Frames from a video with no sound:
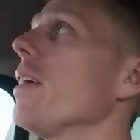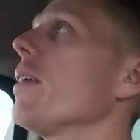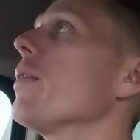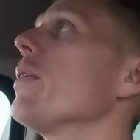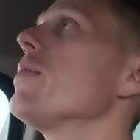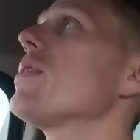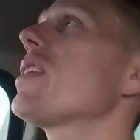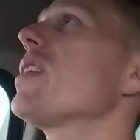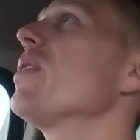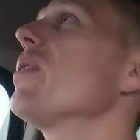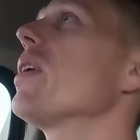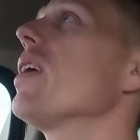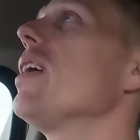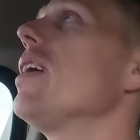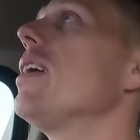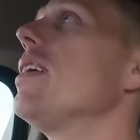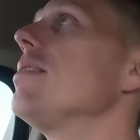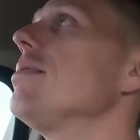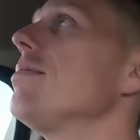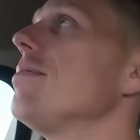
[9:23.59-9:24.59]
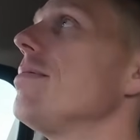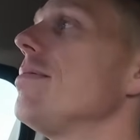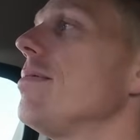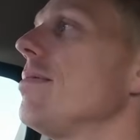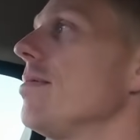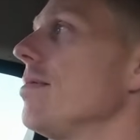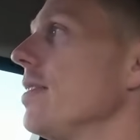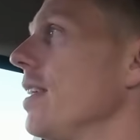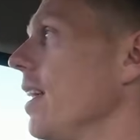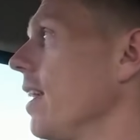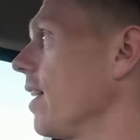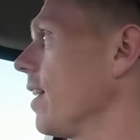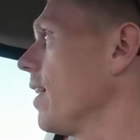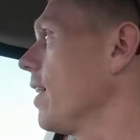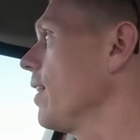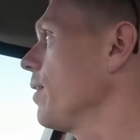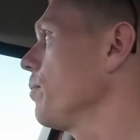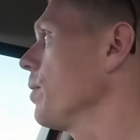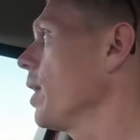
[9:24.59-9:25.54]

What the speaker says: and we've still got, I don't know,